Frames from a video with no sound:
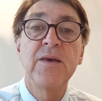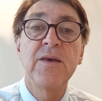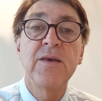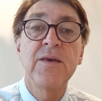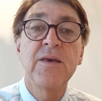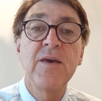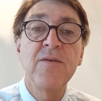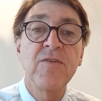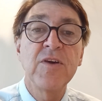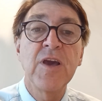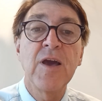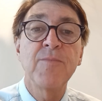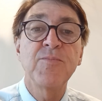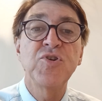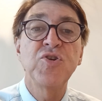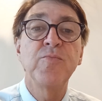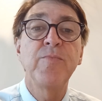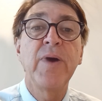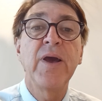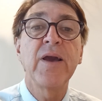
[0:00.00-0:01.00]
Giving up
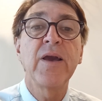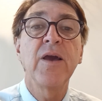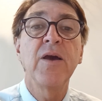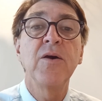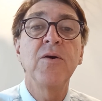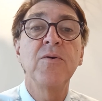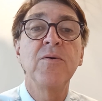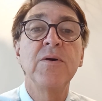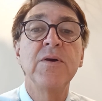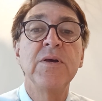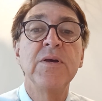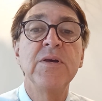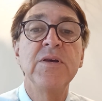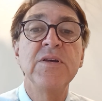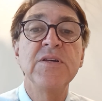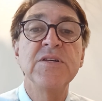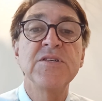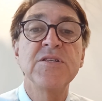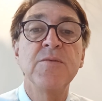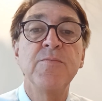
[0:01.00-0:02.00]
tobacco
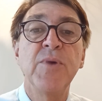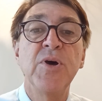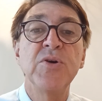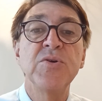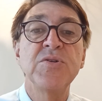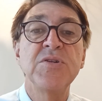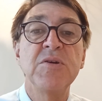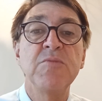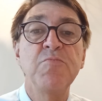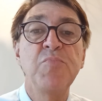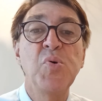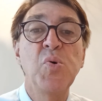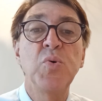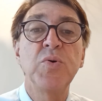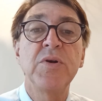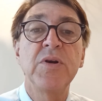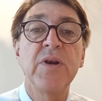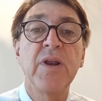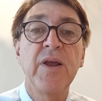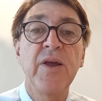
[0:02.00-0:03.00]
is the most
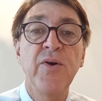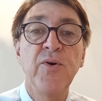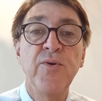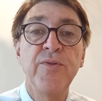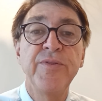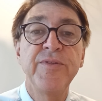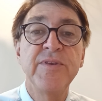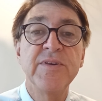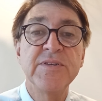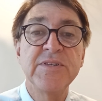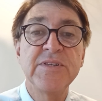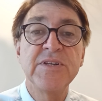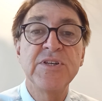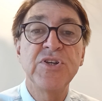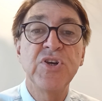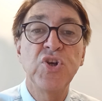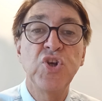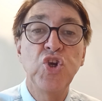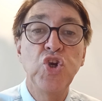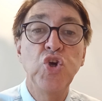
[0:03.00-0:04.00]
important health
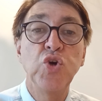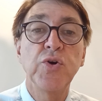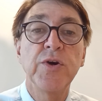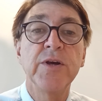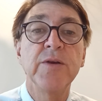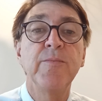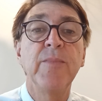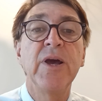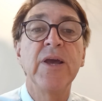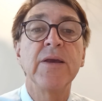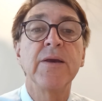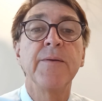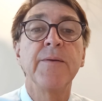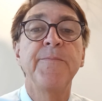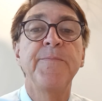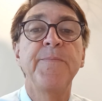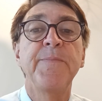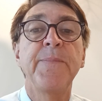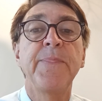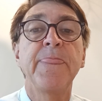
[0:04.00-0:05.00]
decision you can make.
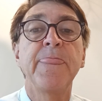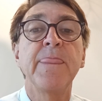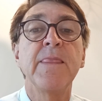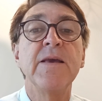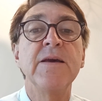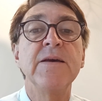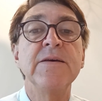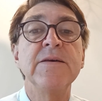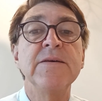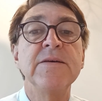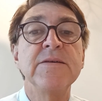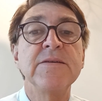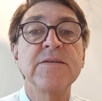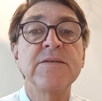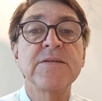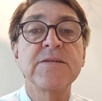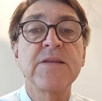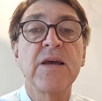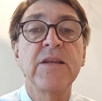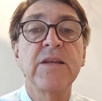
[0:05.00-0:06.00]

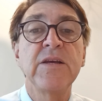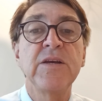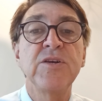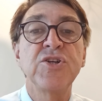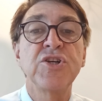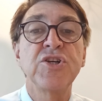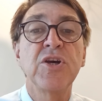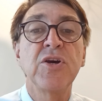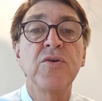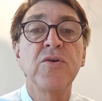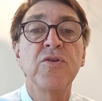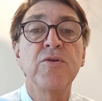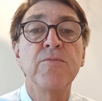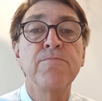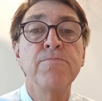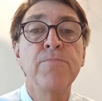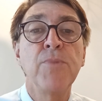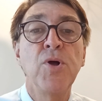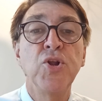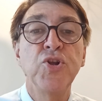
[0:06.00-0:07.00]
Studies show
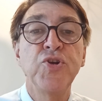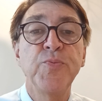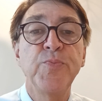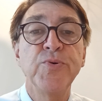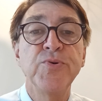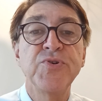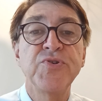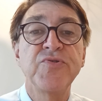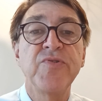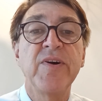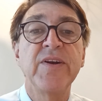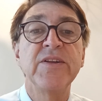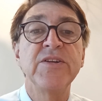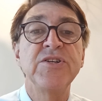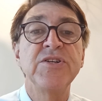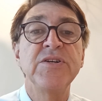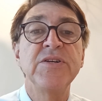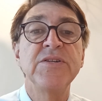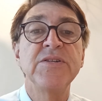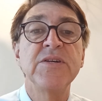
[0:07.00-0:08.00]
that multiple
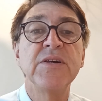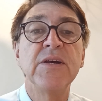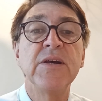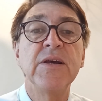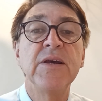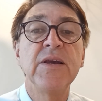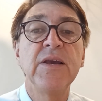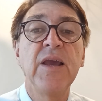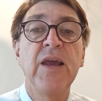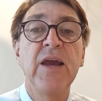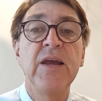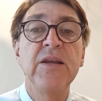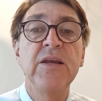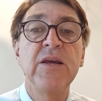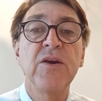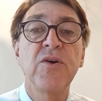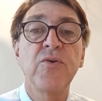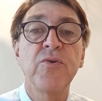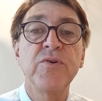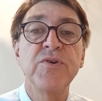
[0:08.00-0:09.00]
strategies can
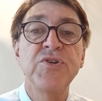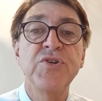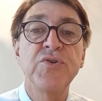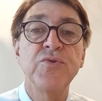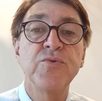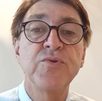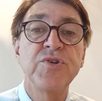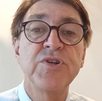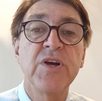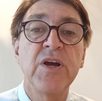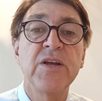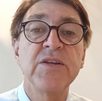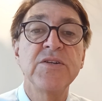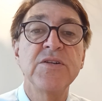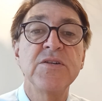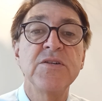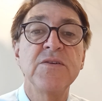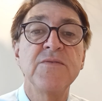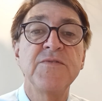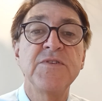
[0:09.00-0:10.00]
increase your
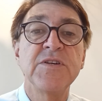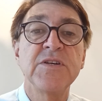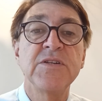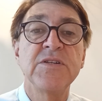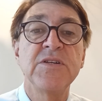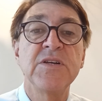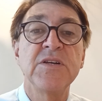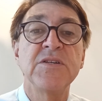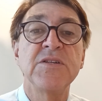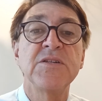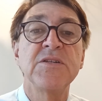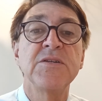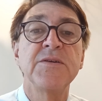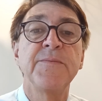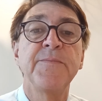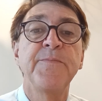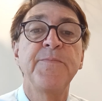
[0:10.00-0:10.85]
chances of success.